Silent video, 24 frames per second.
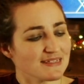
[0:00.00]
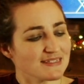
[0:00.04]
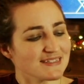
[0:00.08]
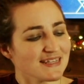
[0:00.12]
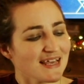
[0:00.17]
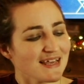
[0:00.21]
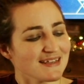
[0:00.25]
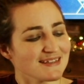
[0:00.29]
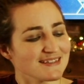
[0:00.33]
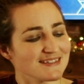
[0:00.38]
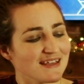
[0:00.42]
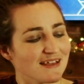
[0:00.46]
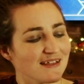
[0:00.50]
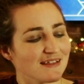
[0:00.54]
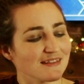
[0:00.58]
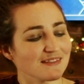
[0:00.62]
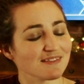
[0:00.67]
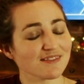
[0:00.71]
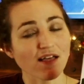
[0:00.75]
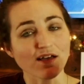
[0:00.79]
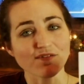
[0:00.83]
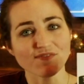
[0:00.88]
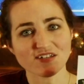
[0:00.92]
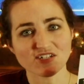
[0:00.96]
says,
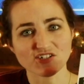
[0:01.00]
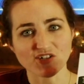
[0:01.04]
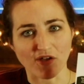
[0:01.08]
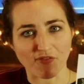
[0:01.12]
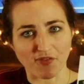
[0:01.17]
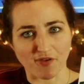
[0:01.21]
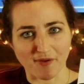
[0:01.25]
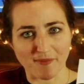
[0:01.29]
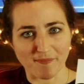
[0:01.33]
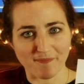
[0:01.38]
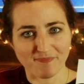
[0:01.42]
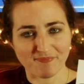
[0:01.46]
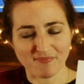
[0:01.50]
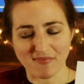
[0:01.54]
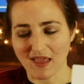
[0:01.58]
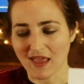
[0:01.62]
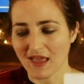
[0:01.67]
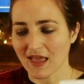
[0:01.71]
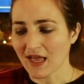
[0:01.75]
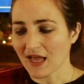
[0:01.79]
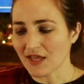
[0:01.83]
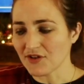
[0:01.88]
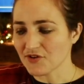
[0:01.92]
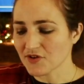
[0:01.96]
"Love each other."
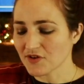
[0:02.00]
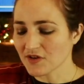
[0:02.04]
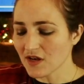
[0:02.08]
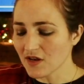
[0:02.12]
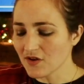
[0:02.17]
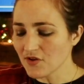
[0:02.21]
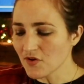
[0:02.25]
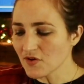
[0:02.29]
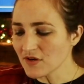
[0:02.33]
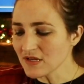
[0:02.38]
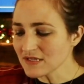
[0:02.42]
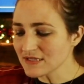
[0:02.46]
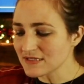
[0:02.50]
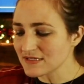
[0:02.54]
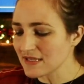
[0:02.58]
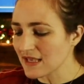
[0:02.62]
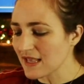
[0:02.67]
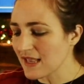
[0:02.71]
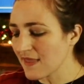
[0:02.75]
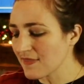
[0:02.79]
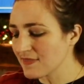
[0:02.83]
And you're going to notice